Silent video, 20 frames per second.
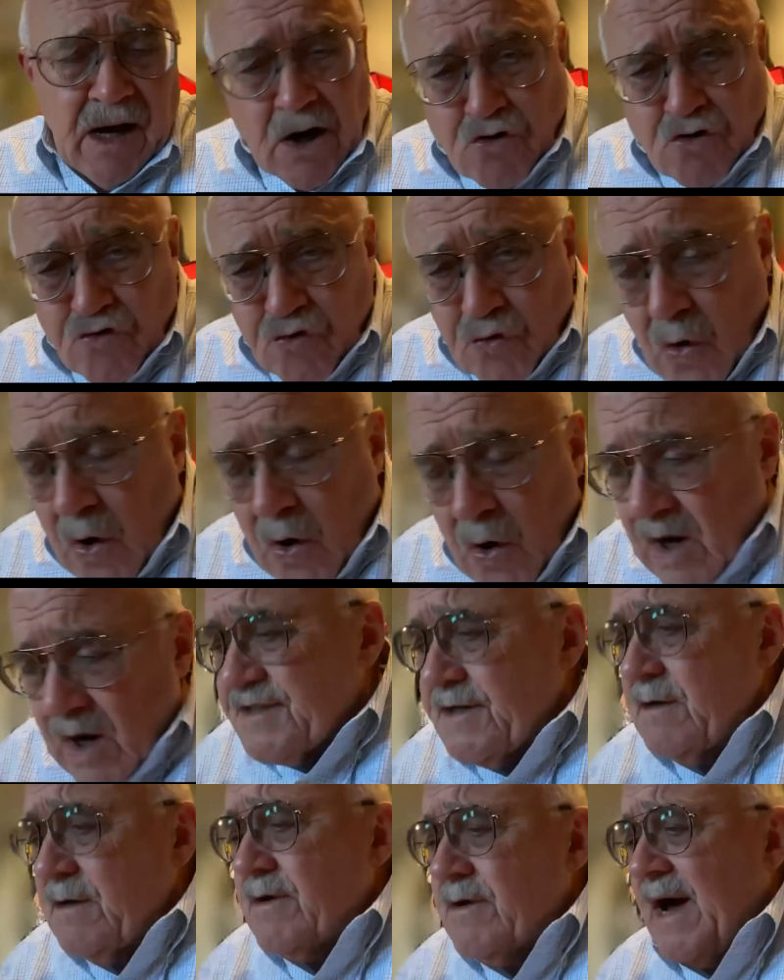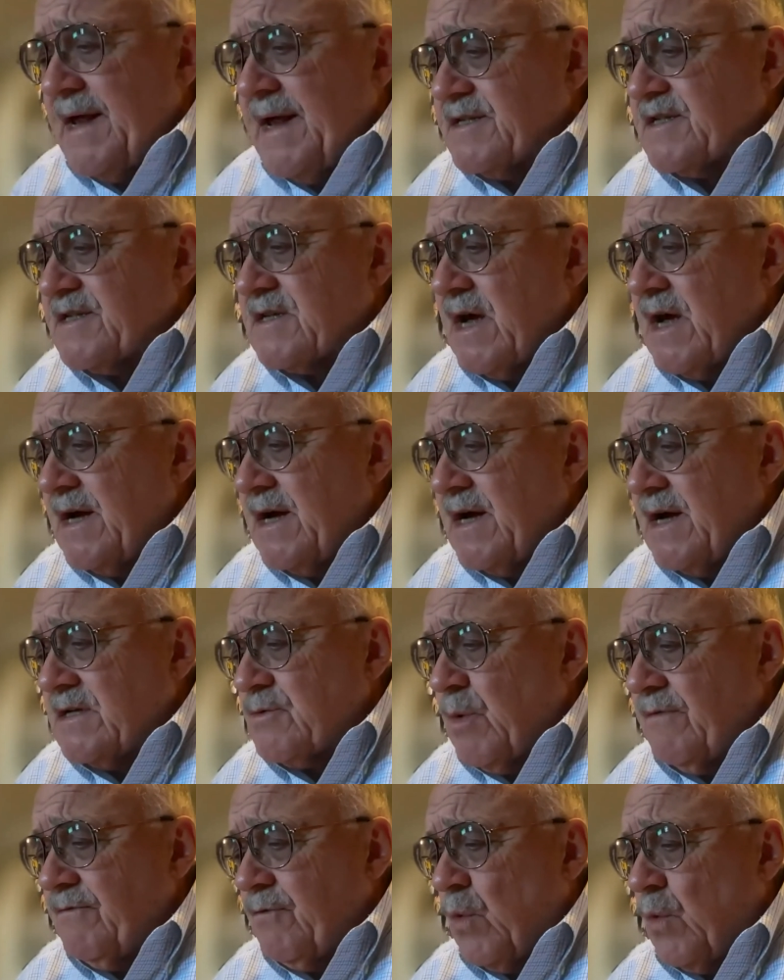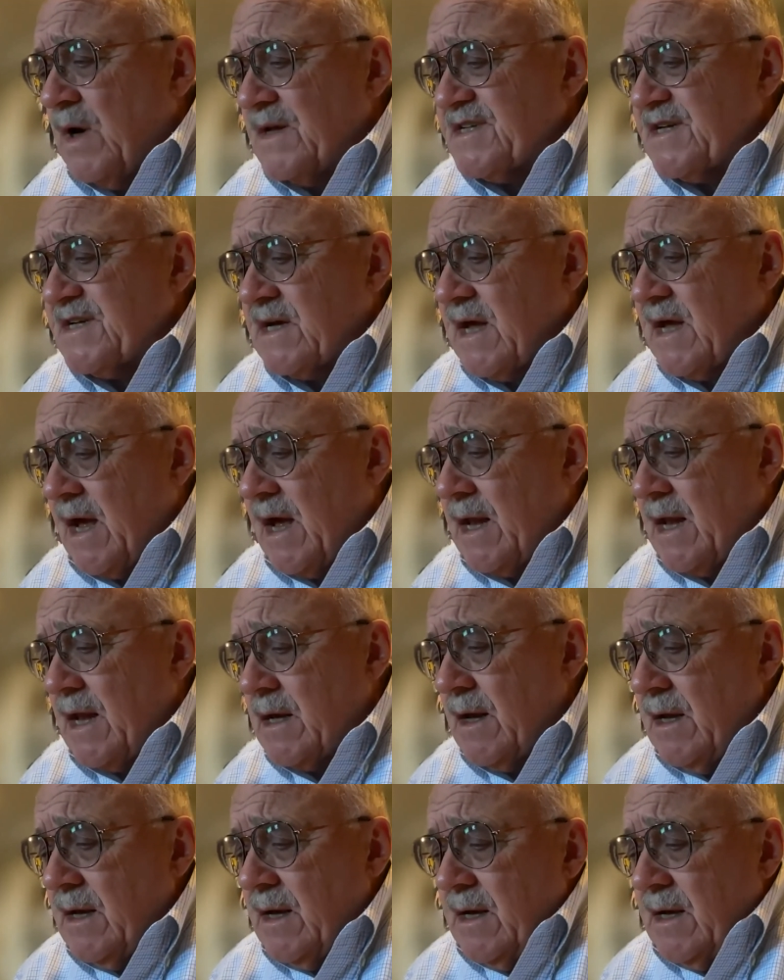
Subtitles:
across the United States, we have once again